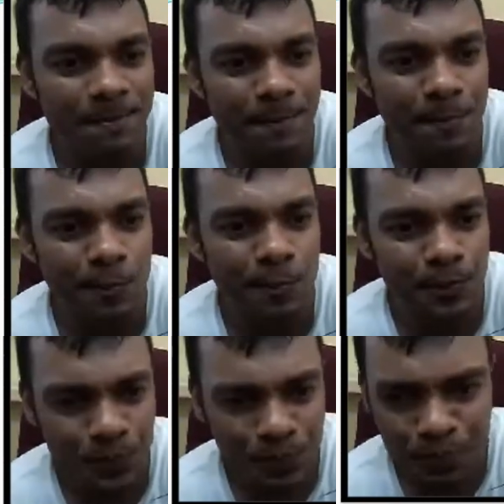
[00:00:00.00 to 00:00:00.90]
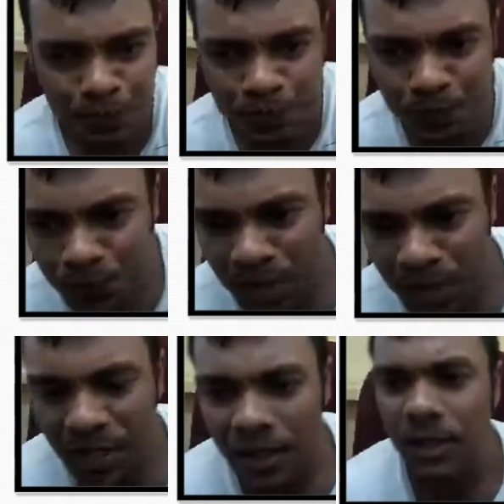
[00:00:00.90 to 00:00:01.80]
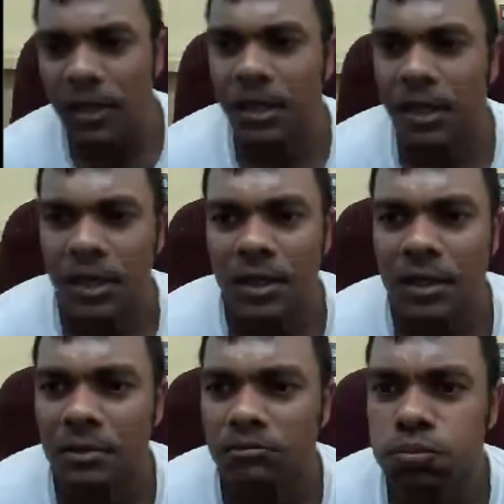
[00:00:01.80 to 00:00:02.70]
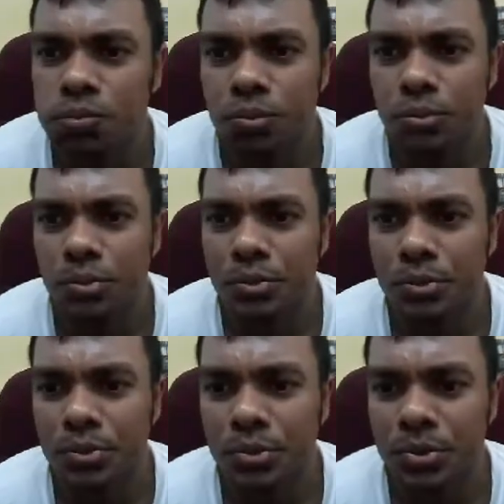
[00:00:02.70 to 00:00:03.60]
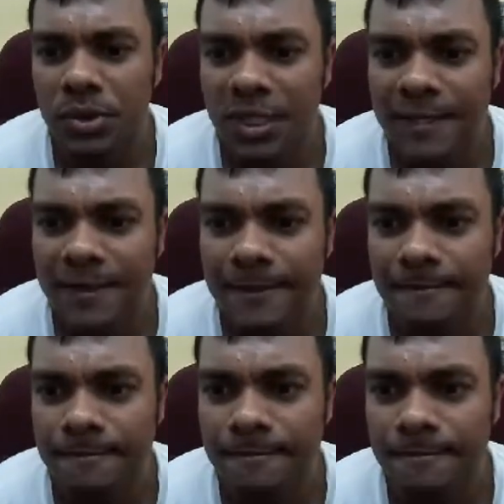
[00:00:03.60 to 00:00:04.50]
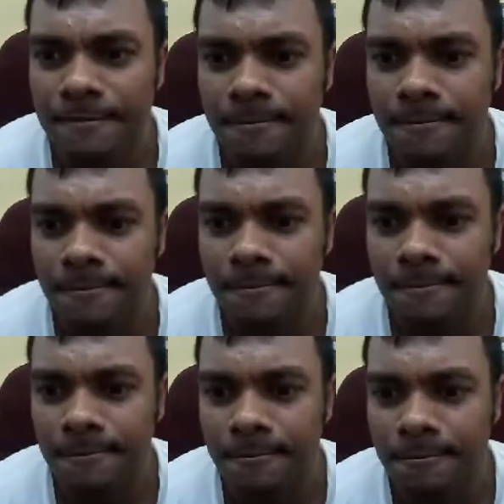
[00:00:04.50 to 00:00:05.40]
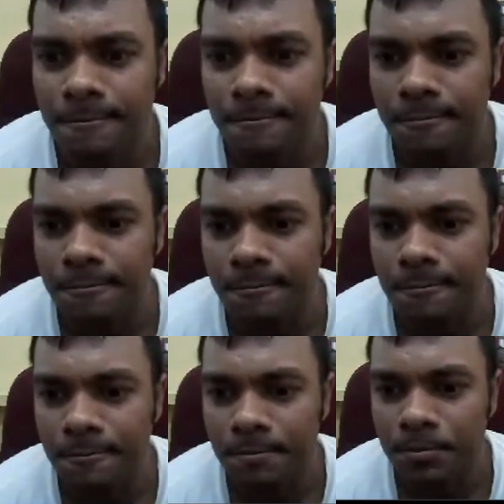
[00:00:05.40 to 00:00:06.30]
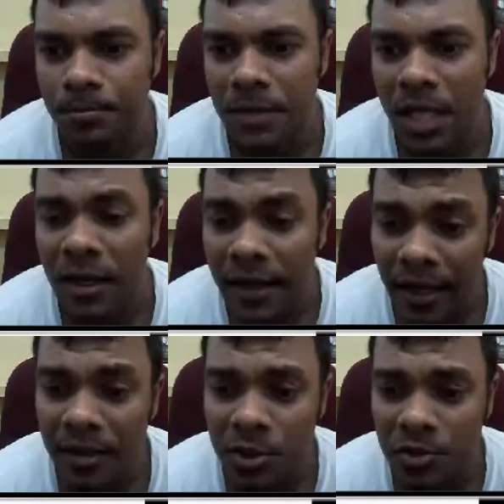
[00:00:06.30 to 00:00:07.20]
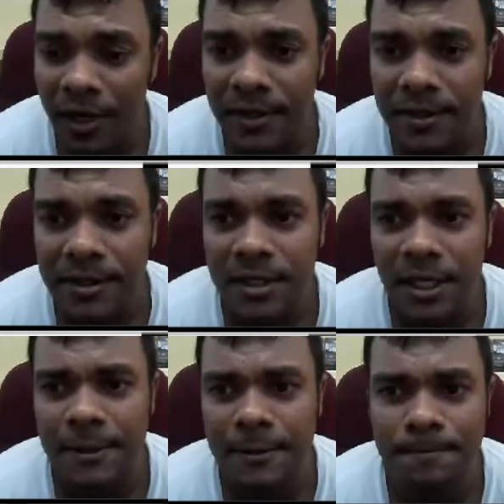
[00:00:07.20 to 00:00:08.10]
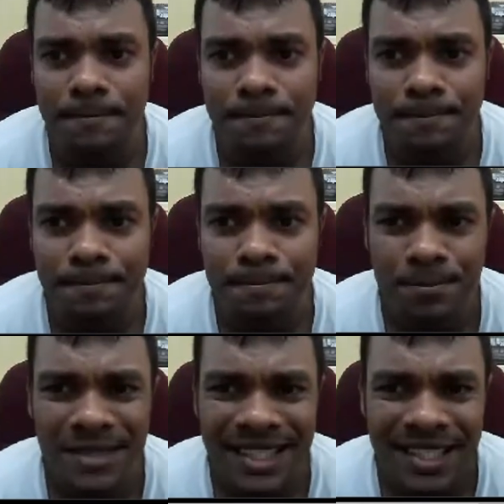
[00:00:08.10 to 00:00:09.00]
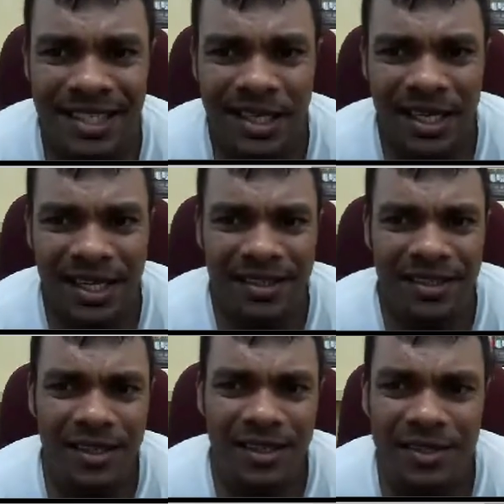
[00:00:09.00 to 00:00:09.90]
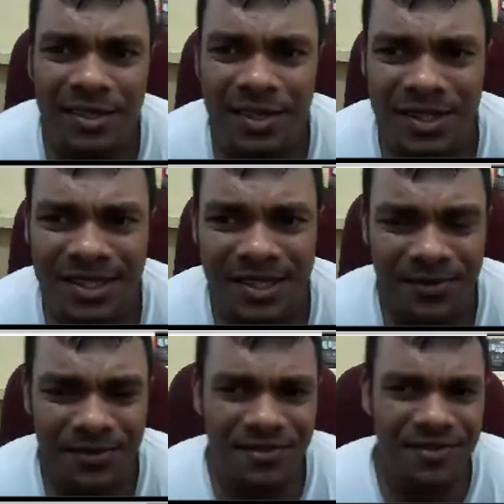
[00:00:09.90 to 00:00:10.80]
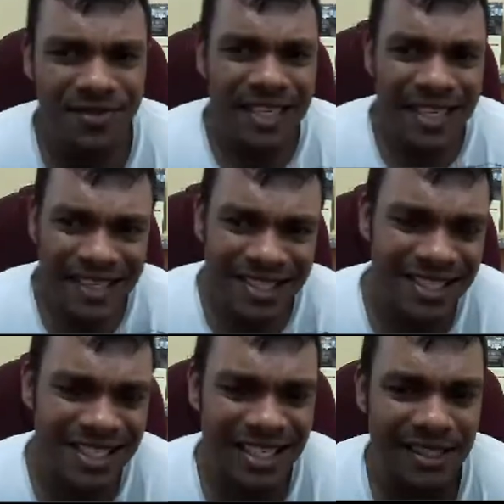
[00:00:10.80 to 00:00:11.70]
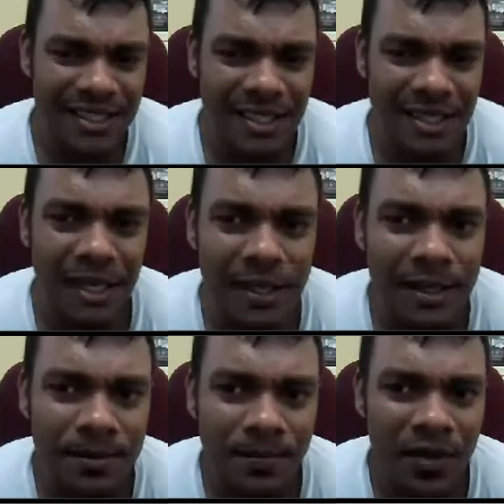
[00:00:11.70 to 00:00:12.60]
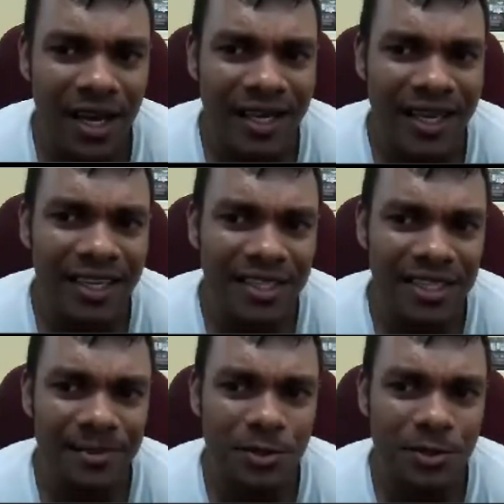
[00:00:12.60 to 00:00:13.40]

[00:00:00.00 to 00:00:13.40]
yeah, but but then it's another app, isn't it? Um, so I, I guess I'm asking for too much in the group, but I, I think somehow these could be